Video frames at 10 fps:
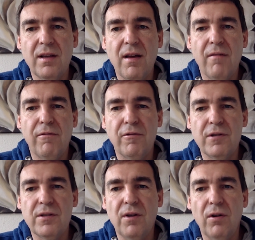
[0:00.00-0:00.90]
for
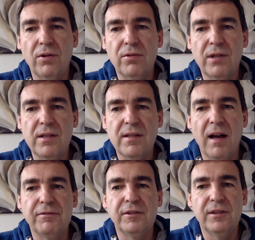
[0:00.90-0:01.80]
its occurrence
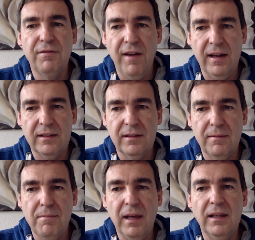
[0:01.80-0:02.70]
after the fact,
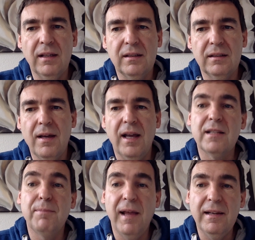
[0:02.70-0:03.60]
making it
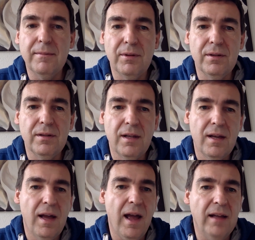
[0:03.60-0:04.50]
explainable
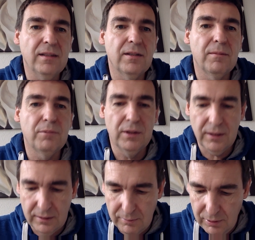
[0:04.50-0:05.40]
and
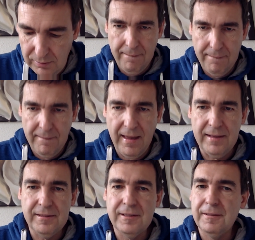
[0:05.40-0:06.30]
predictable.
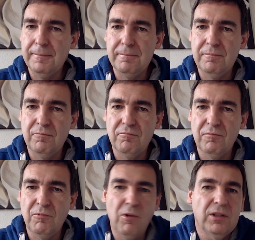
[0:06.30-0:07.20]
And
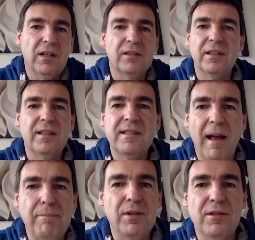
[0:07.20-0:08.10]
what are the
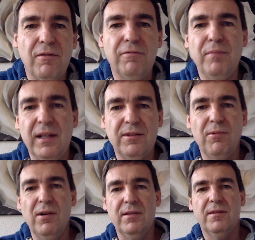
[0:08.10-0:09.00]
examples of black
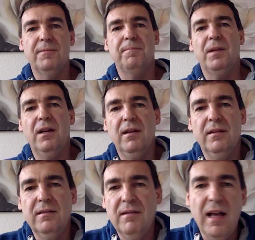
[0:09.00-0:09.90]
swans?
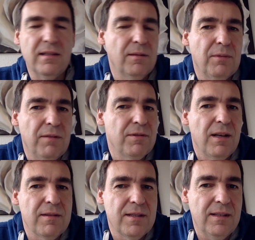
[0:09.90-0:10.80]
Nothing gives
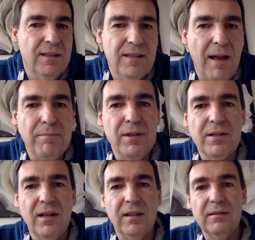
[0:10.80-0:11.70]
us examples like